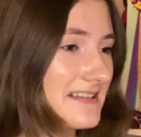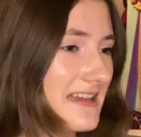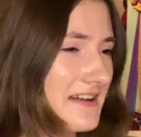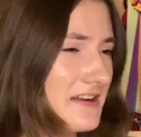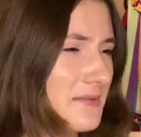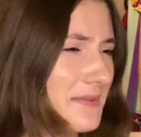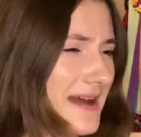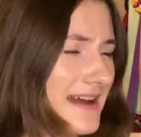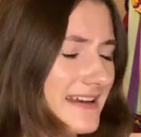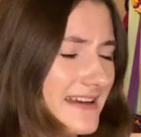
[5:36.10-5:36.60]

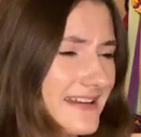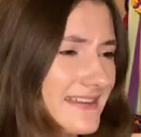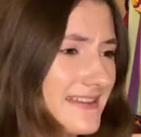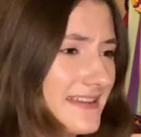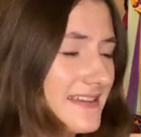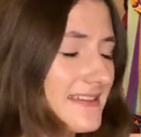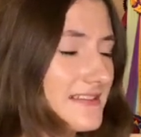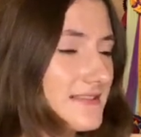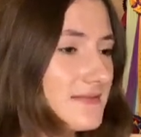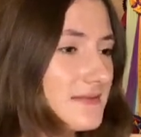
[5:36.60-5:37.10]
saddle pad. I
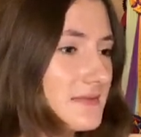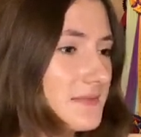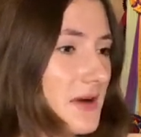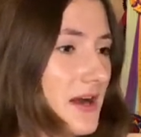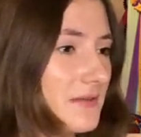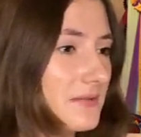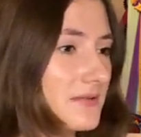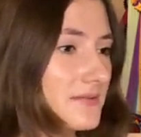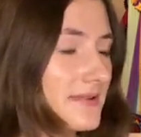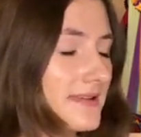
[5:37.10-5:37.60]
think this was
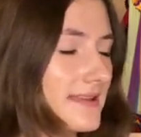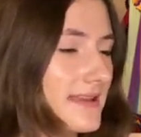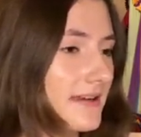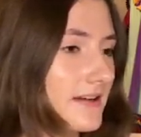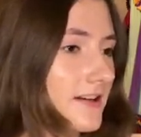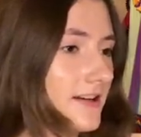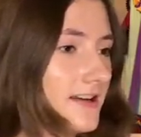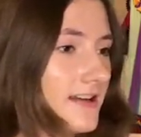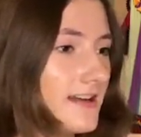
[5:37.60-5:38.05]
probably like